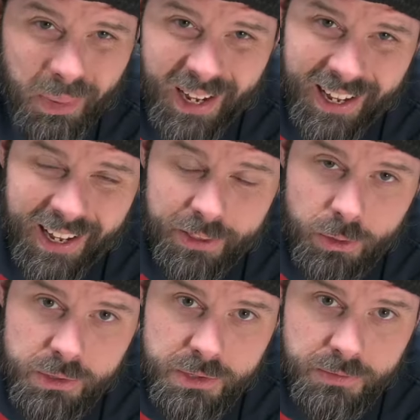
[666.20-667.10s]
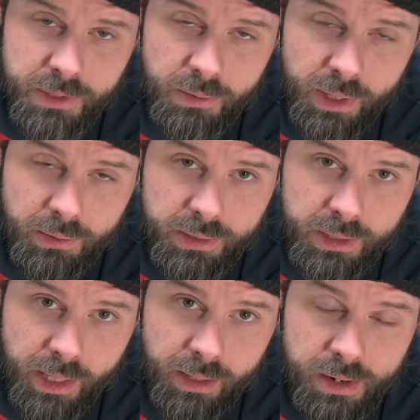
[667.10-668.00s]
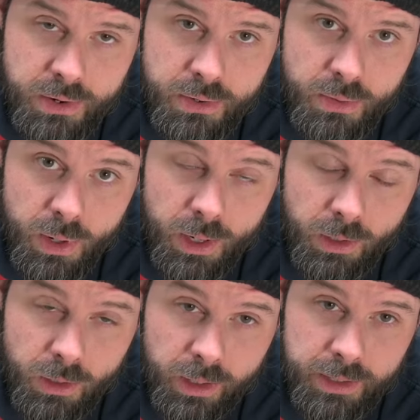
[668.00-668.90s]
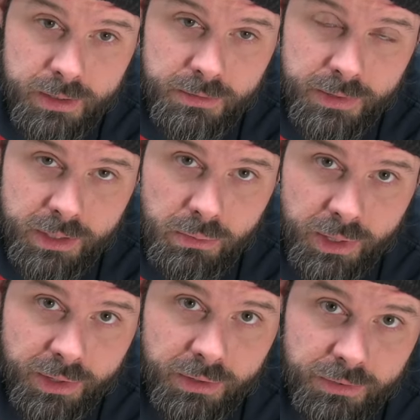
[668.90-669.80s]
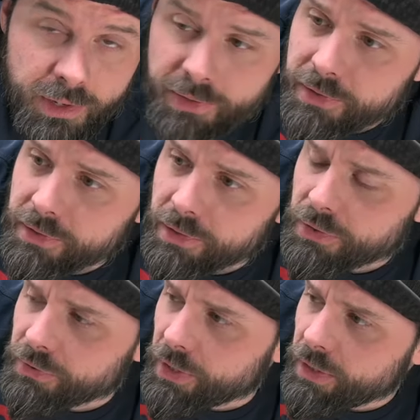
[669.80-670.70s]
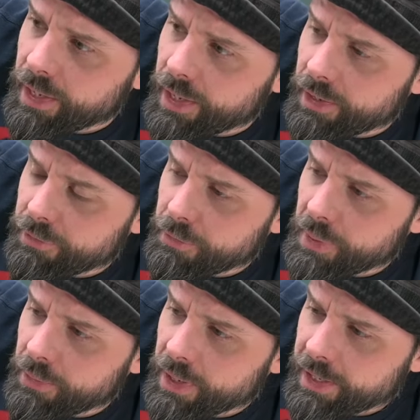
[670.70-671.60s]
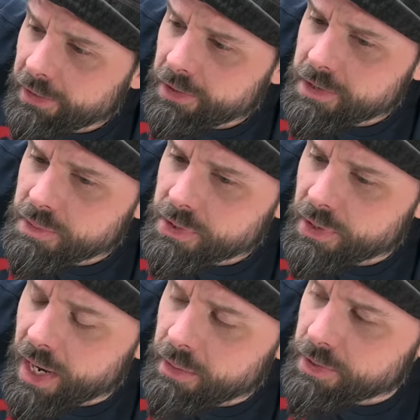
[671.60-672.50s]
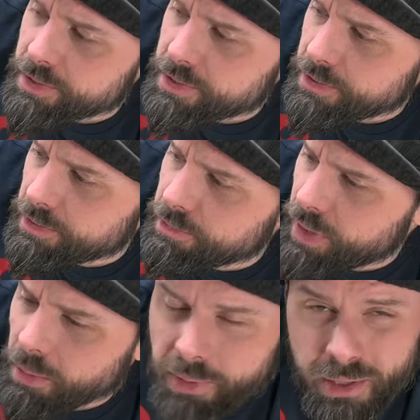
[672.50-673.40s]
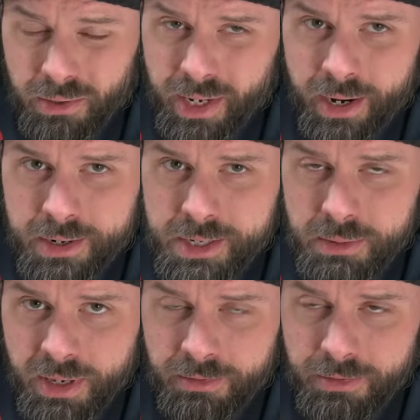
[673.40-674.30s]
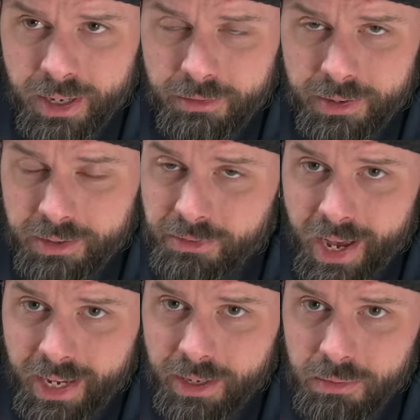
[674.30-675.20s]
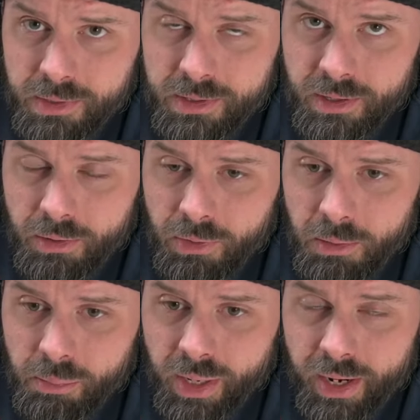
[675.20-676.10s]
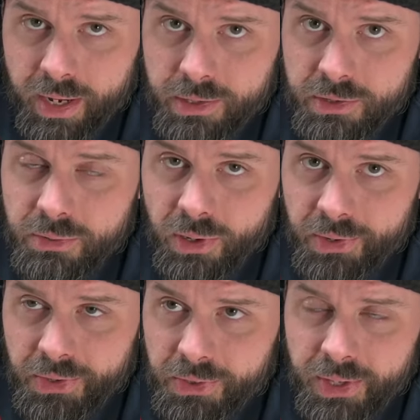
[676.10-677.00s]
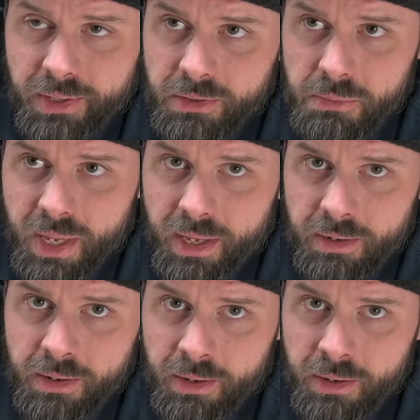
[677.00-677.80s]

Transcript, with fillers: uh, those of you out there who were looking to fix one of these found this useful. And for my regular subscribers who probably don't care to see me fi fix vacuums, it's like, well, bud, I do all the things, man.